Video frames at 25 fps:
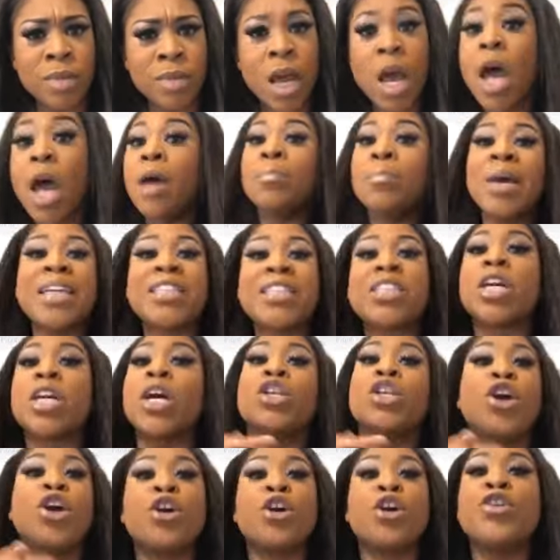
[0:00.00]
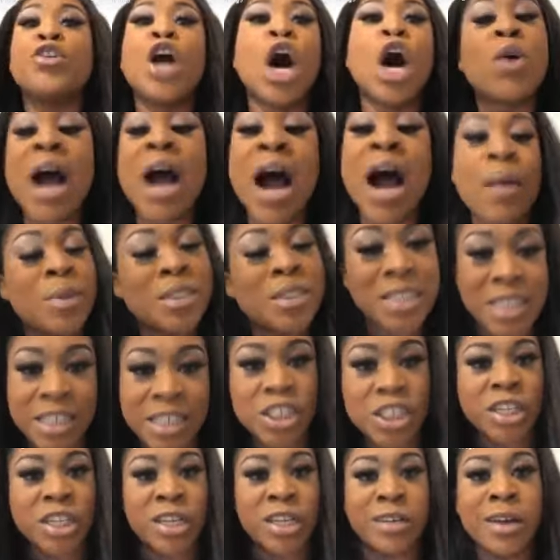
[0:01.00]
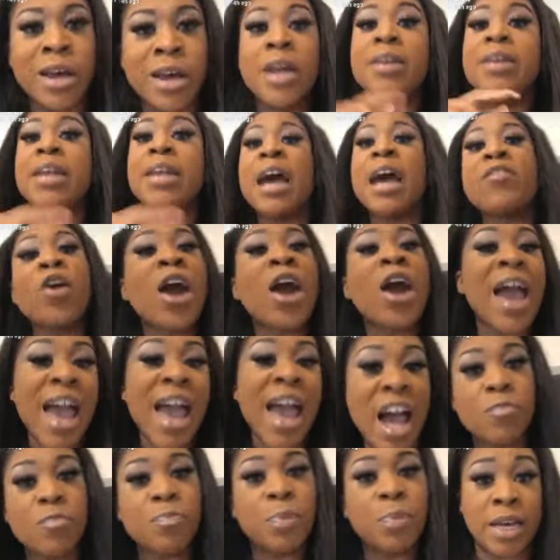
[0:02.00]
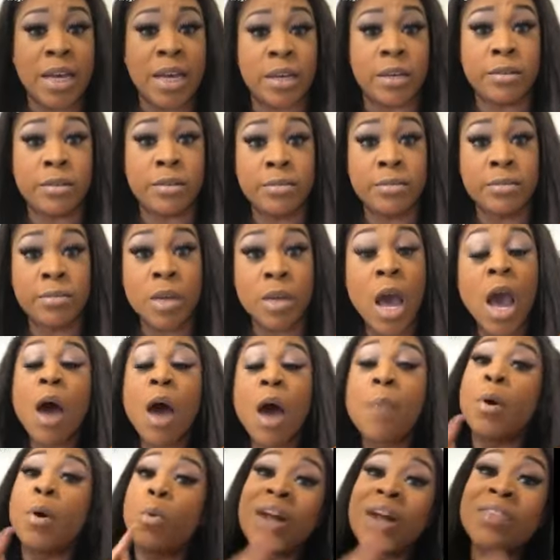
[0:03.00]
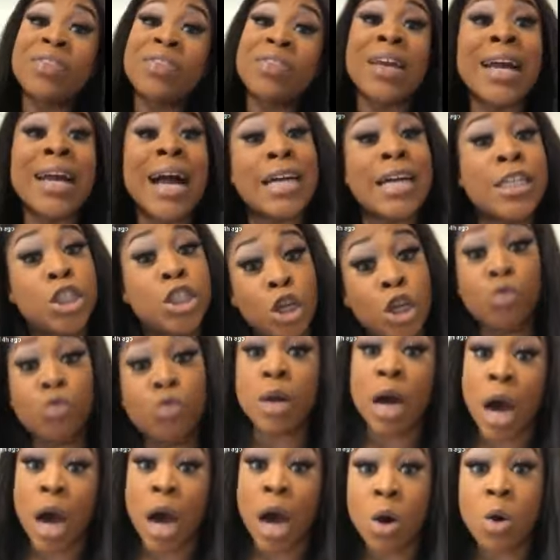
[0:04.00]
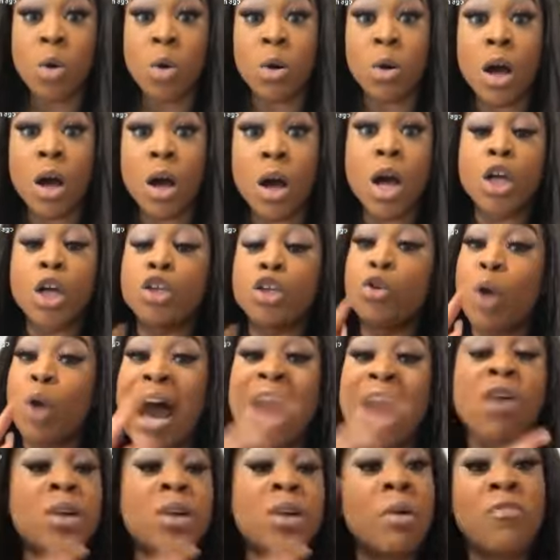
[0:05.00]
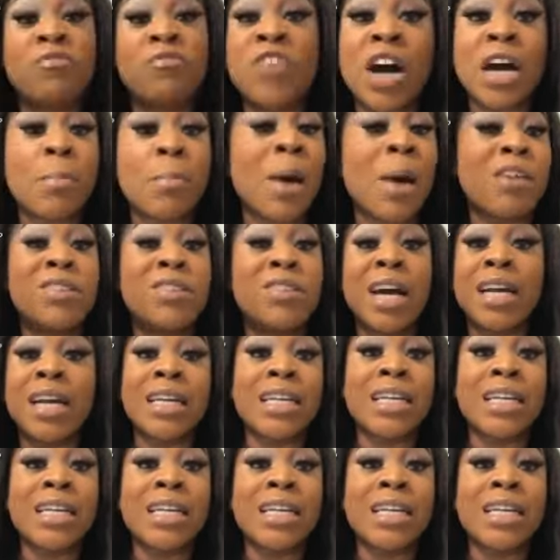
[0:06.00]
Bitch, you're no competition. Never have been. But one thing I do know, You, I don't give a fuck about none of these